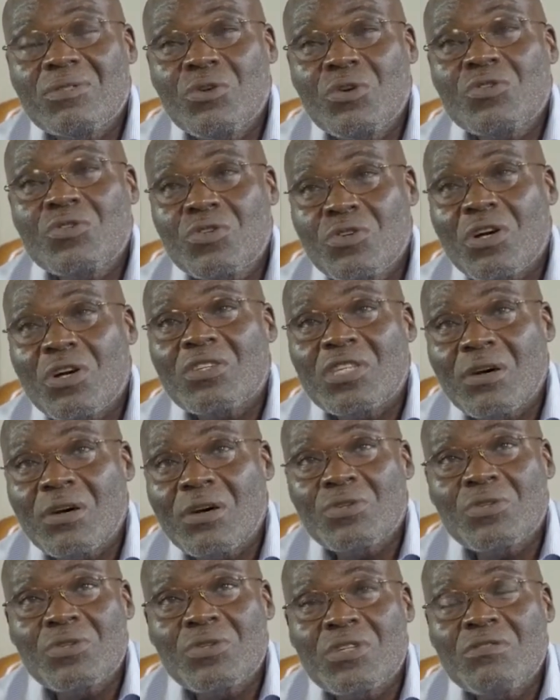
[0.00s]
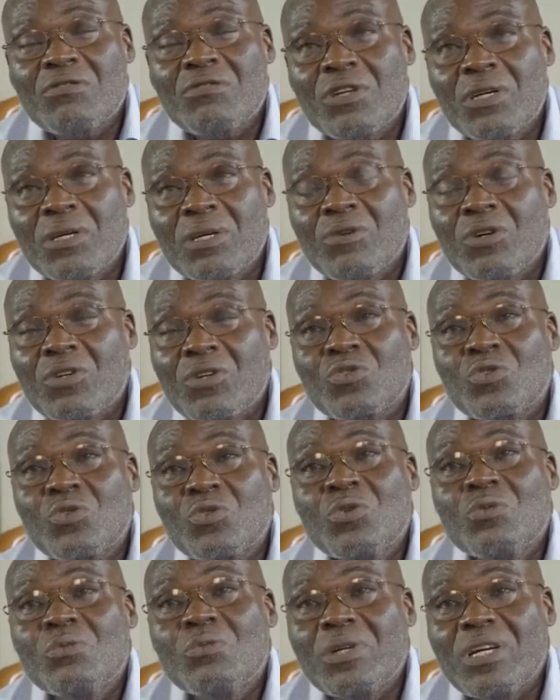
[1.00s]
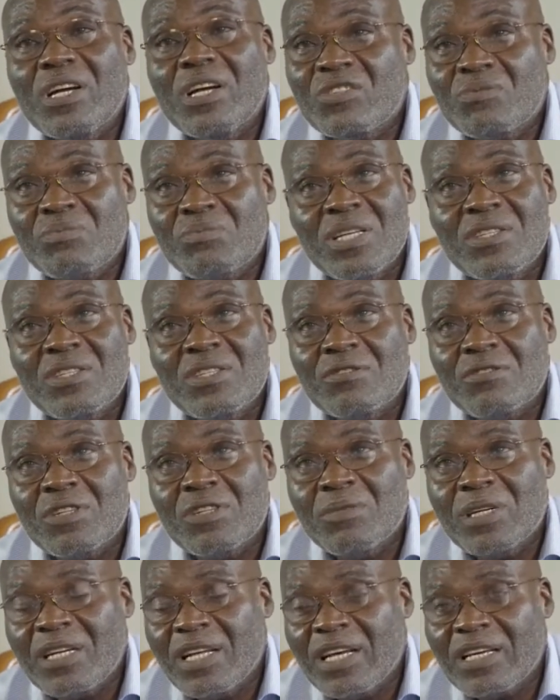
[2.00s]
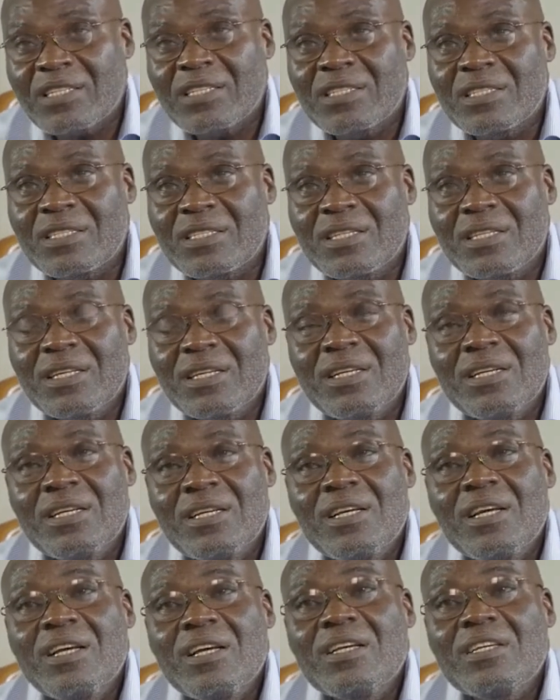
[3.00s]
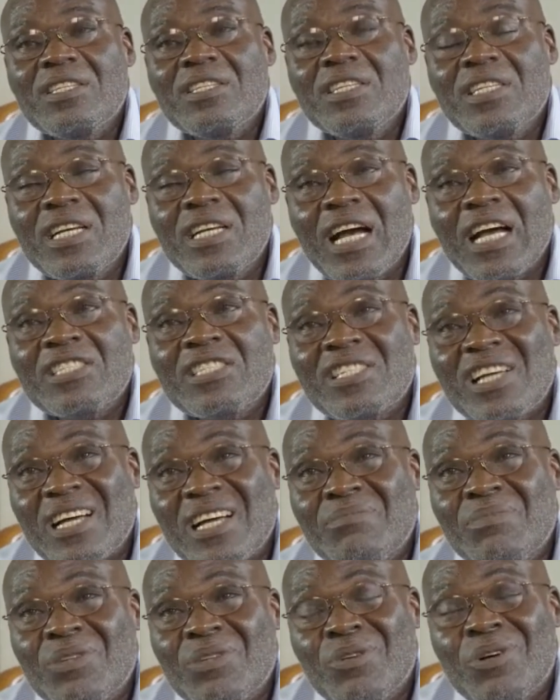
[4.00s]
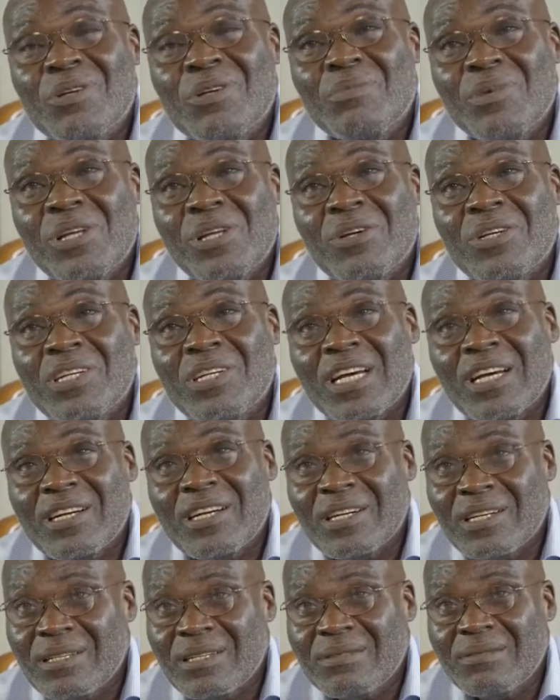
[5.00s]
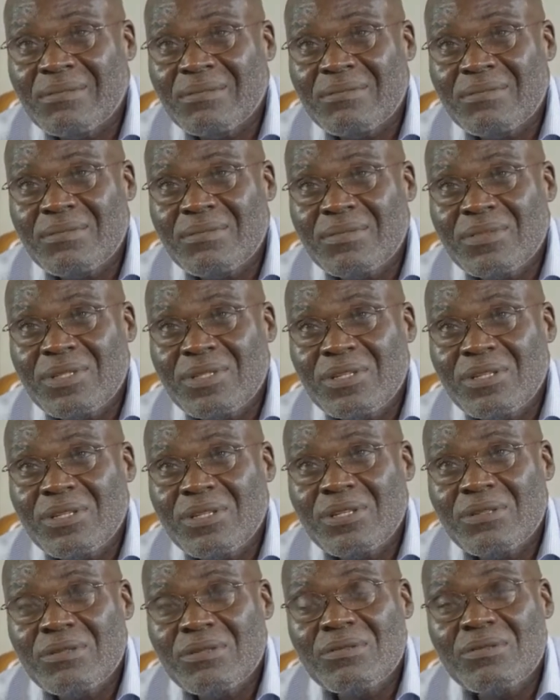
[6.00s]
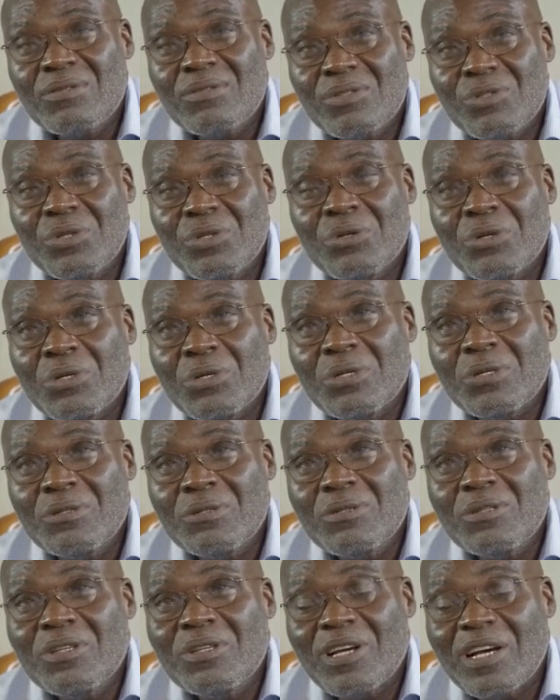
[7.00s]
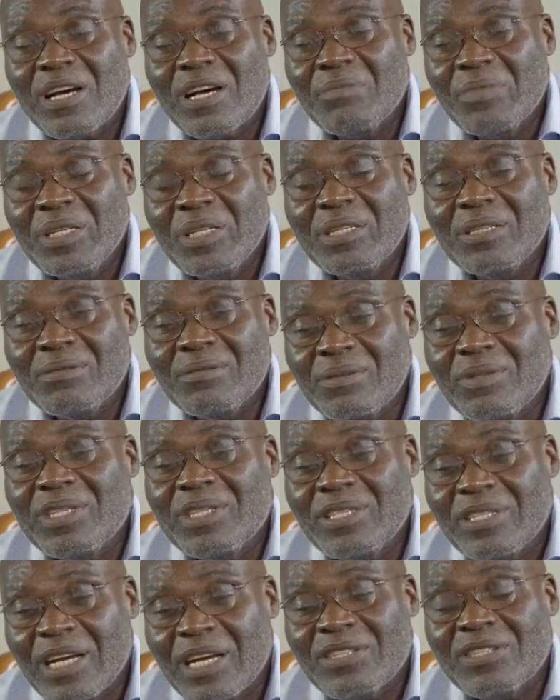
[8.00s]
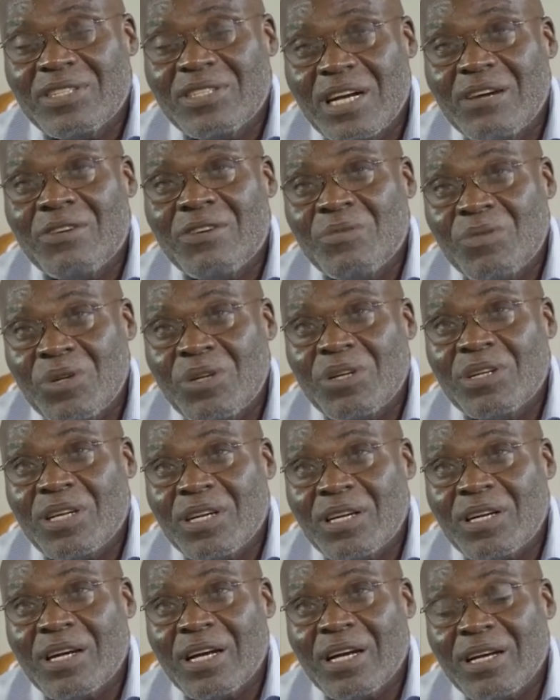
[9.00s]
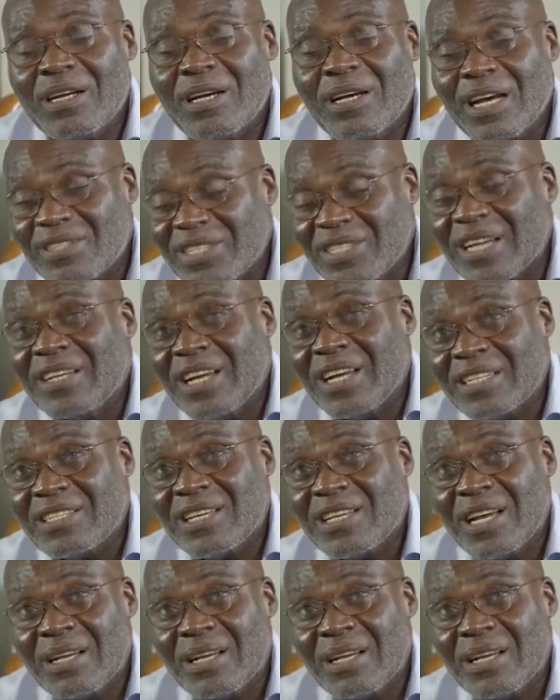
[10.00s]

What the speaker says: those drugs I was using for him was too expensive for my liking. The guy charged me 1 million naira. In Nigeria, 1 million naira, as at that